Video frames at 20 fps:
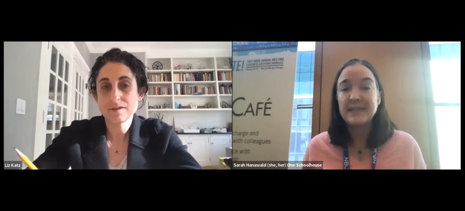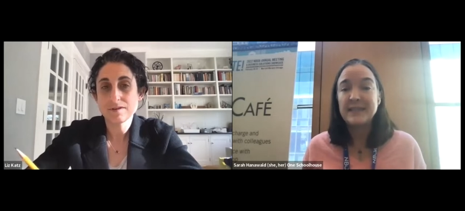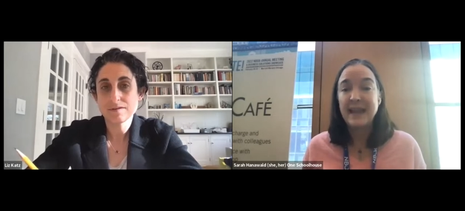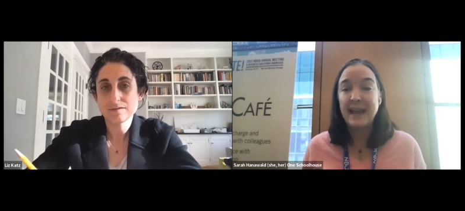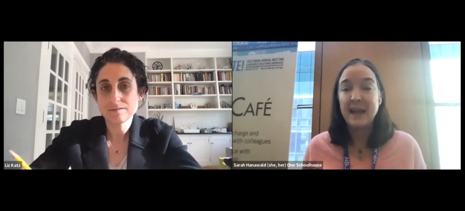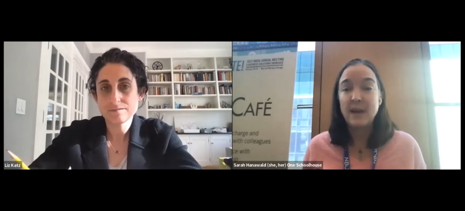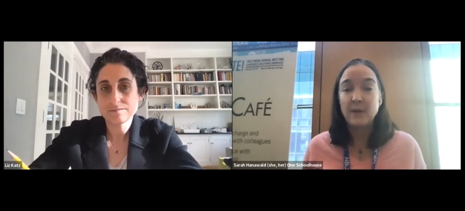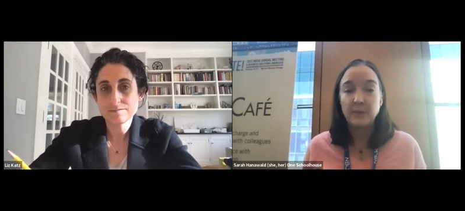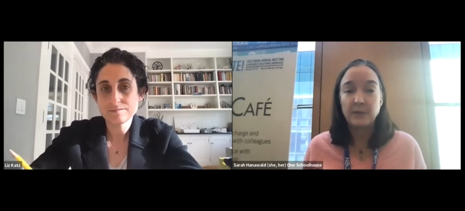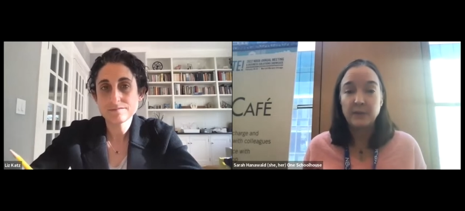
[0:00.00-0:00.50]
Speaker 1: is
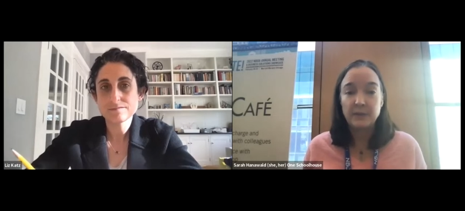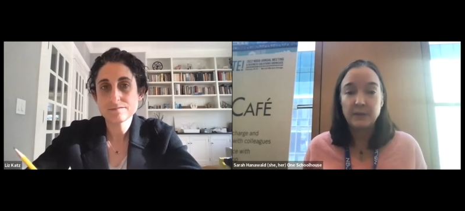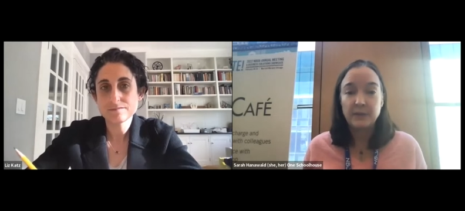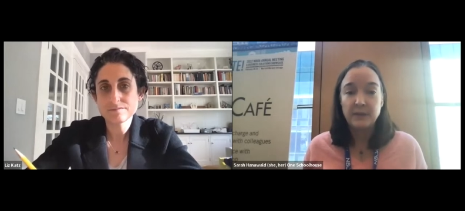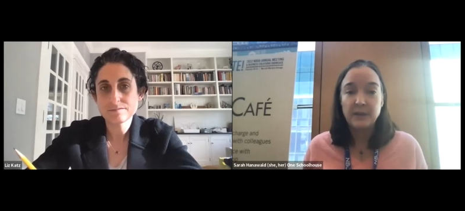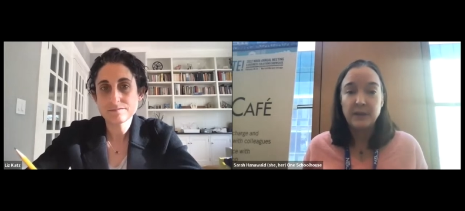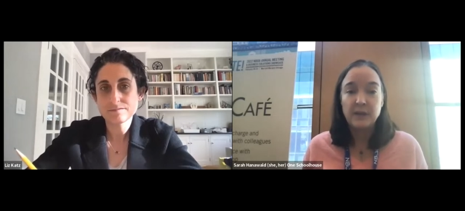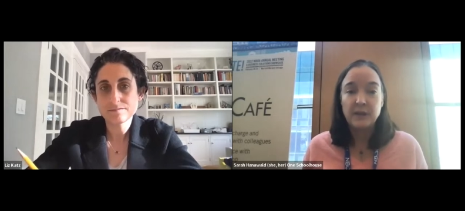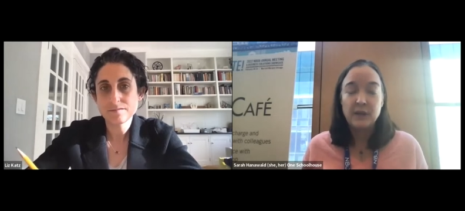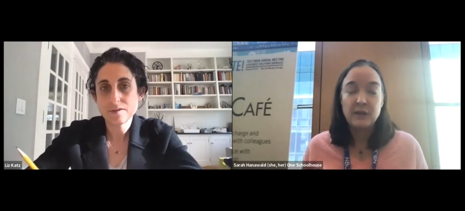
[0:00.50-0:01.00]
down.
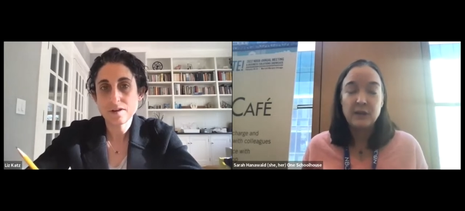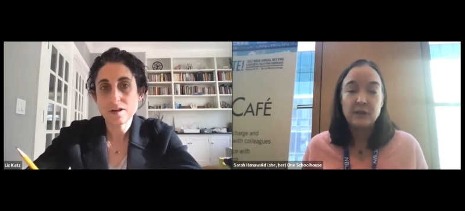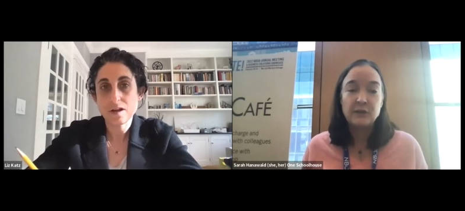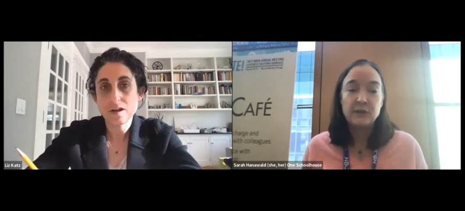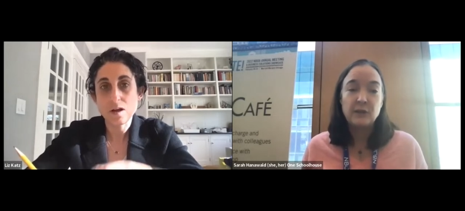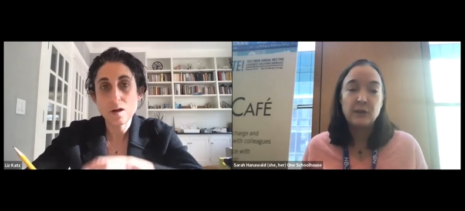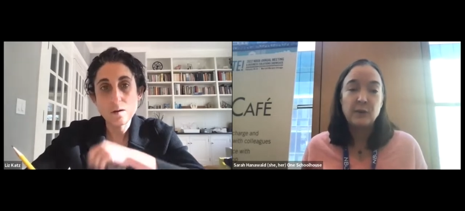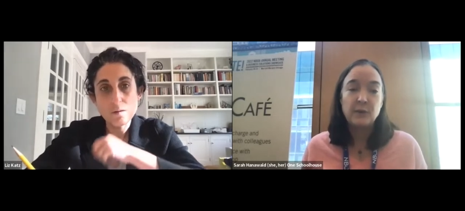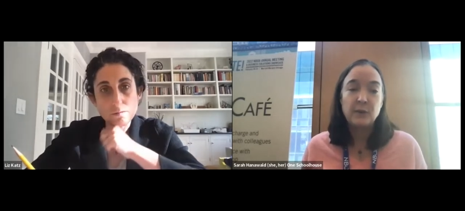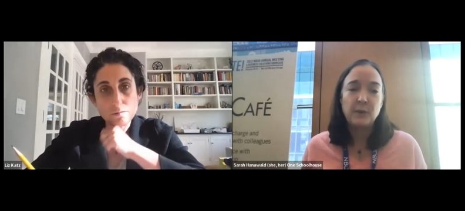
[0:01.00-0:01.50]
Oh.
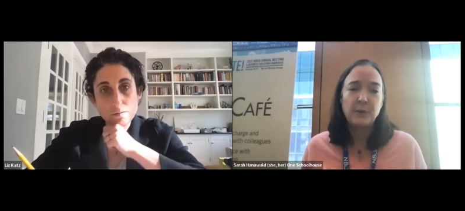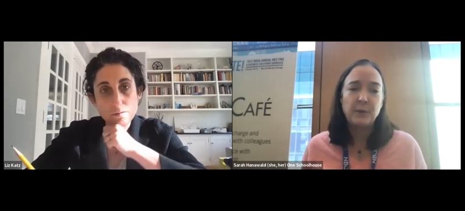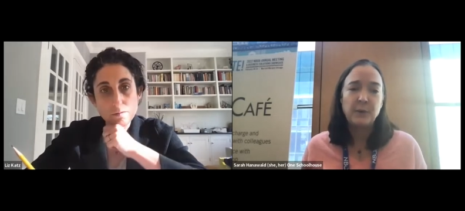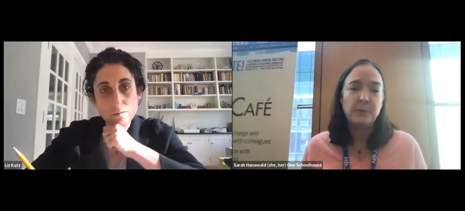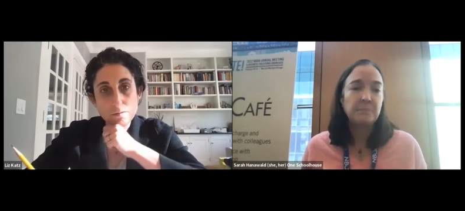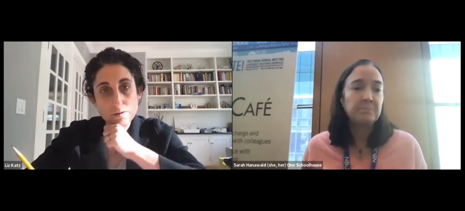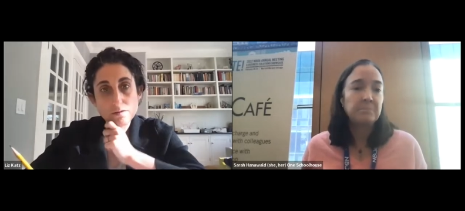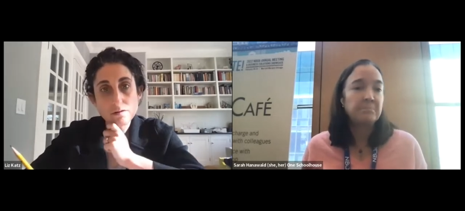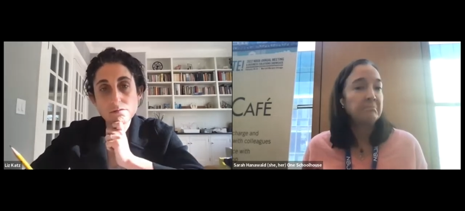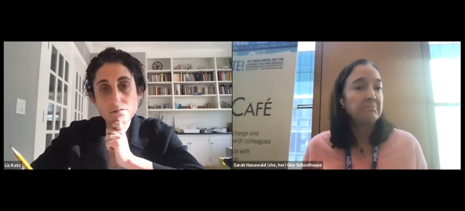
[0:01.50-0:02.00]

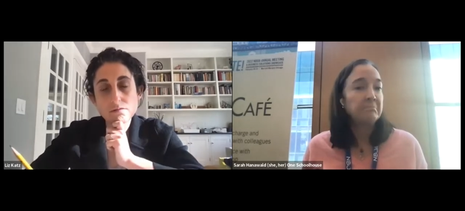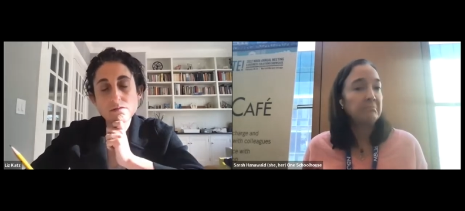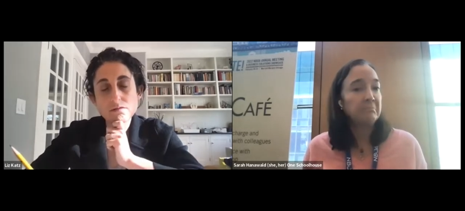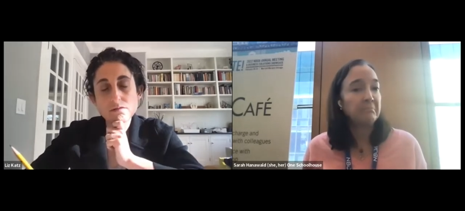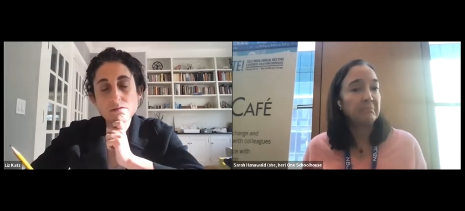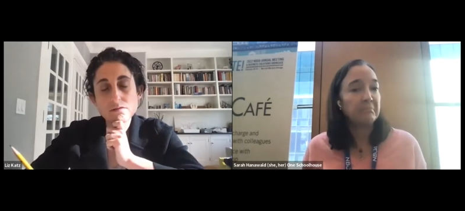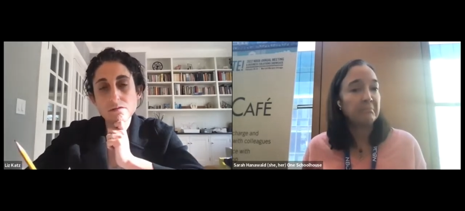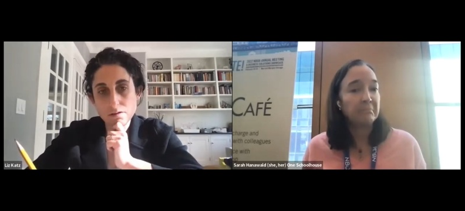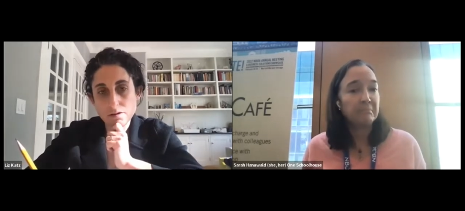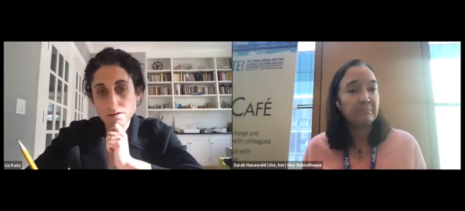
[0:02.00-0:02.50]
So,
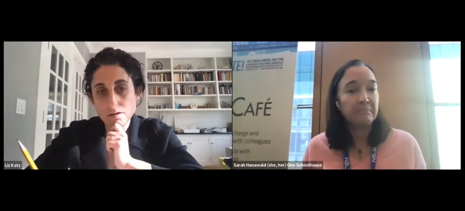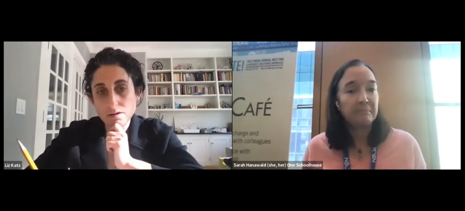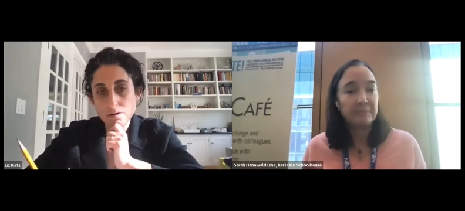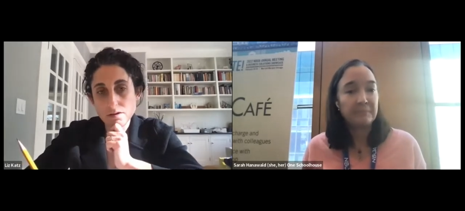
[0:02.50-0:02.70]
hmm.